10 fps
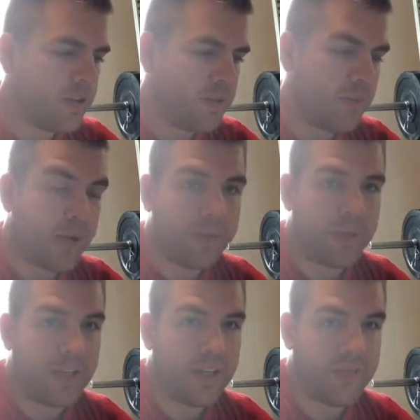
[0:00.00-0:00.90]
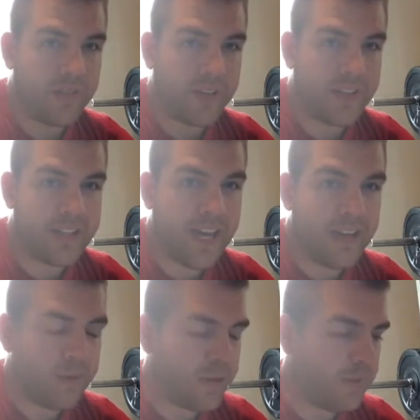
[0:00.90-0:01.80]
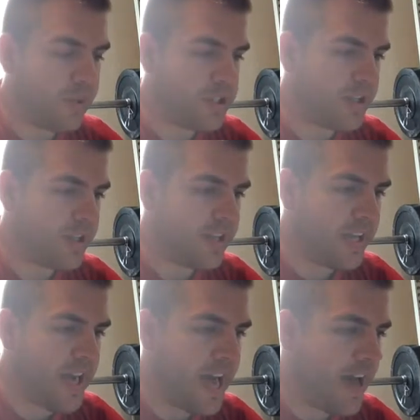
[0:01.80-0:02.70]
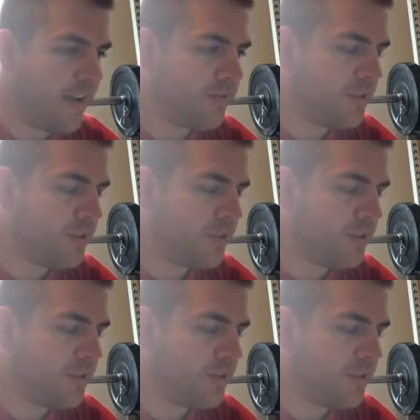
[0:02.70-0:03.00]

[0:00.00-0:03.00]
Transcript: might be very tight with the budget that they have.